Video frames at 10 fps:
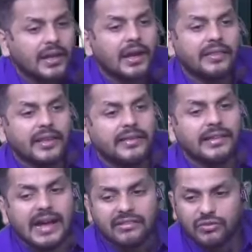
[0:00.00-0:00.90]
And then the
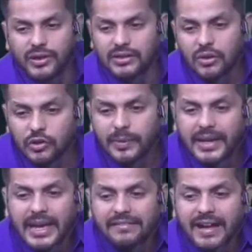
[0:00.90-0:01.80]
last word goes by
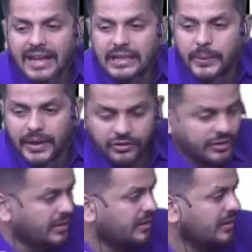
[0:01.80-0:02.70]

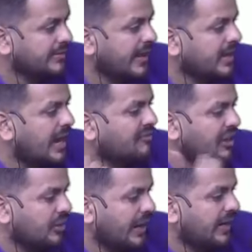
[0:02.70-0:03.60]
evaluation. It's like after
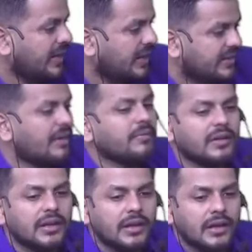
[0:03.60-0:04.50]
you write an exam,
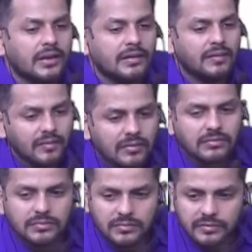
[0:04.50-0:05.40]

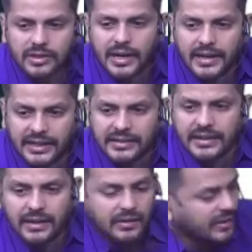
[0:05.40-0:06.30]
correcting
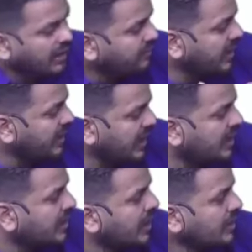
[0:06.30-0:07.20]
that. Same way
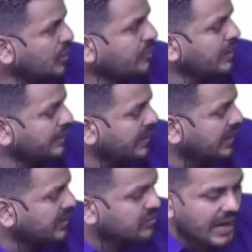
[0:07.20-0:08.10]
here, you implemented
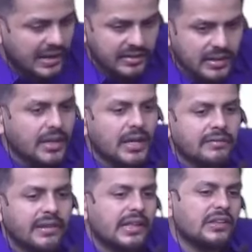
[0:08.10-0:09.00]
a strategy.
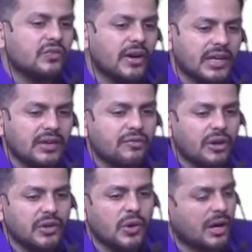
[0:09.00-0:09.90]
Whether it's working for
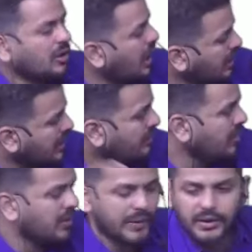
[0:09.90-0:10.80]
you or not, we
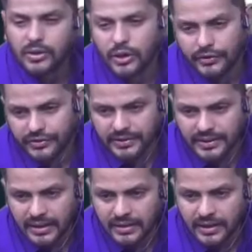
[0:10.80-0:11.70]
are going to cross-check
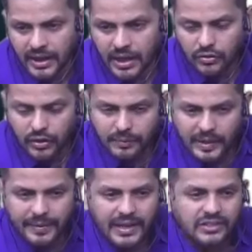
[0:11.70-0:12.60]
that. So
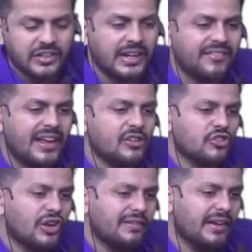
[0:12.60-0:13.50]
implementation and evaluation
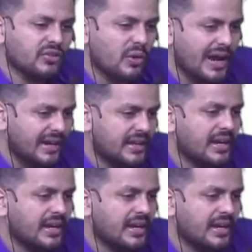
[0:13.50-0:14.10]
always go hand in hand.